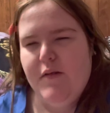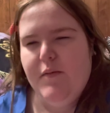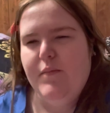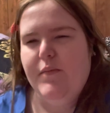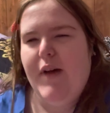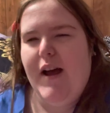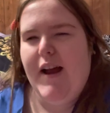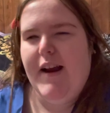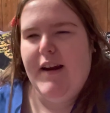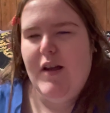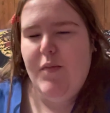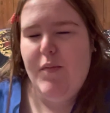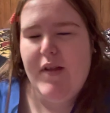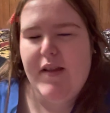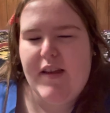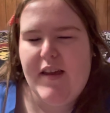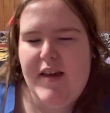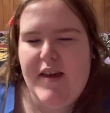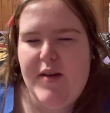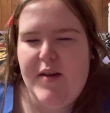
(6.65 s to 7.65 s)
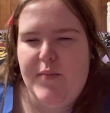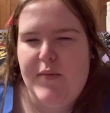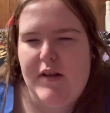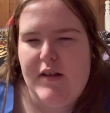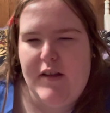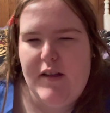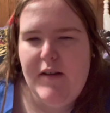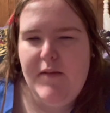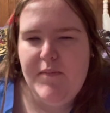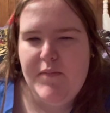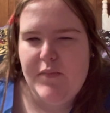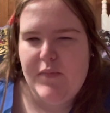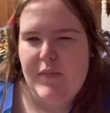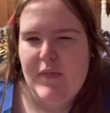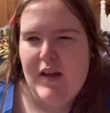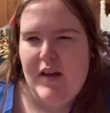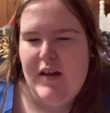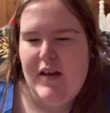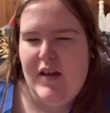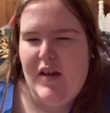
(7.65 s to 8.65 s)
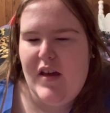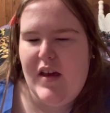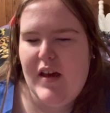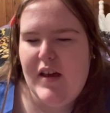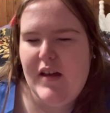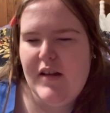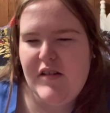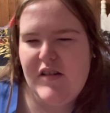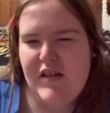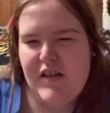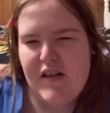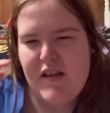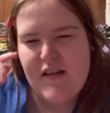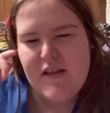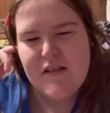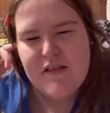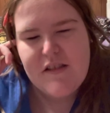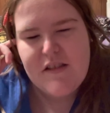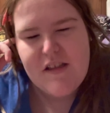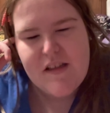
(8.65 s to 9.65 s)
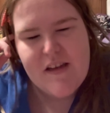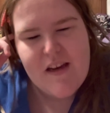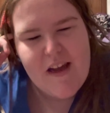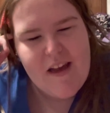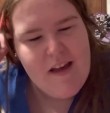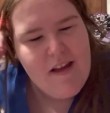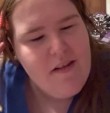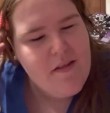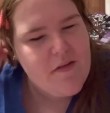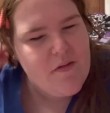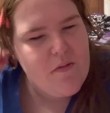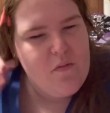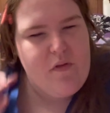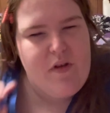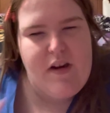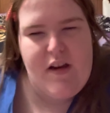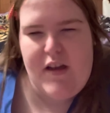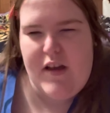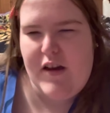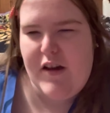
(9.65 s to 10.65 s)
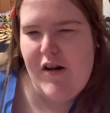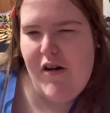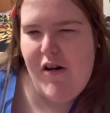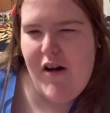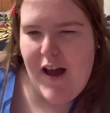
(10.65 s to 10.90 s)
My name is Emily, and in today's video,